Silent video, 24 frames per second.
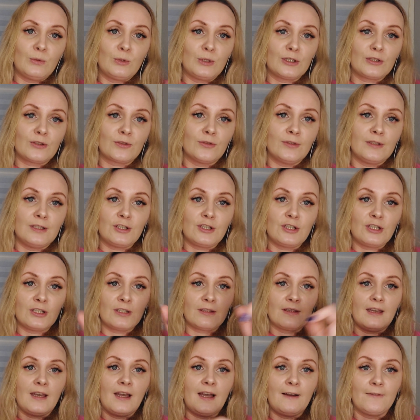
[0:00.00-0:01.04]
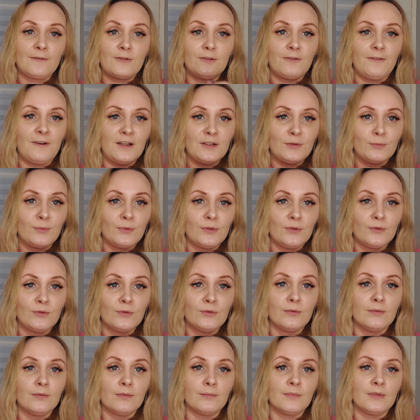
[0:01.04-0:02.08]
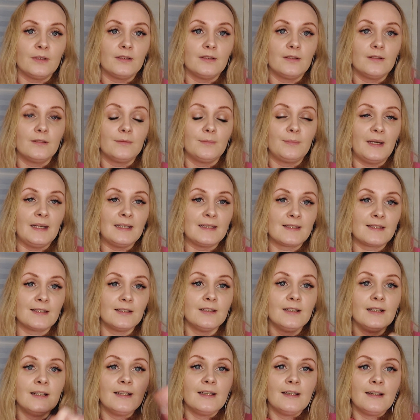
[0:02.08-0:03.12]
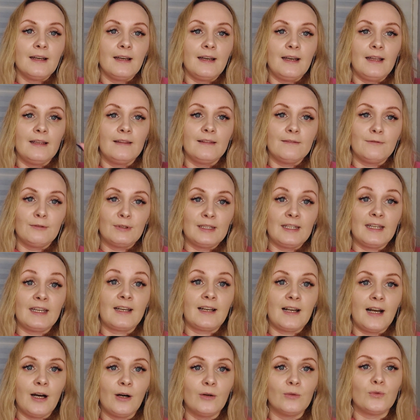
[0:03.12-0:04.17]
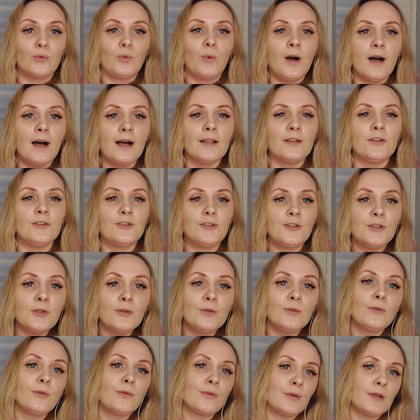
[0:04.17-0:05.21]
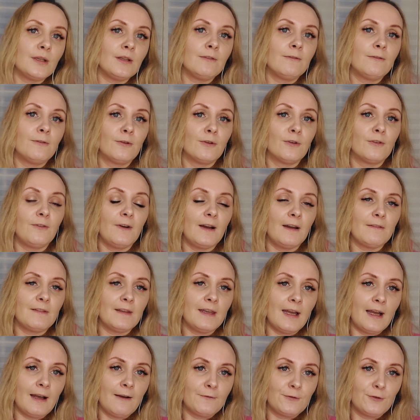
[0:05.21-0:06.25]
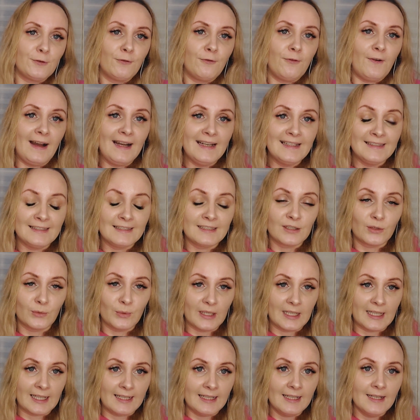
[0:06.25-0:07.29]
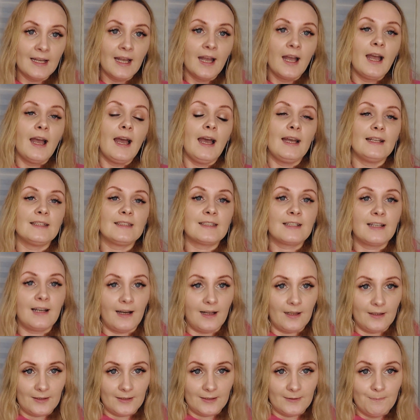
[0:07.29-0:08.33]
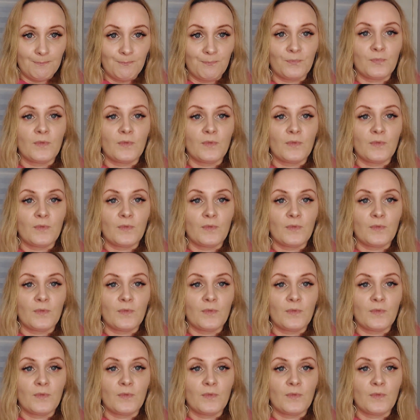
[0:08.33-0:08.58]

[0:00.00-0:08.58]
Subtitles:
the word króliczek, they have to find blue pencil, and when I count 1, 2, 3, 4, 5, they have to find it quickly and color.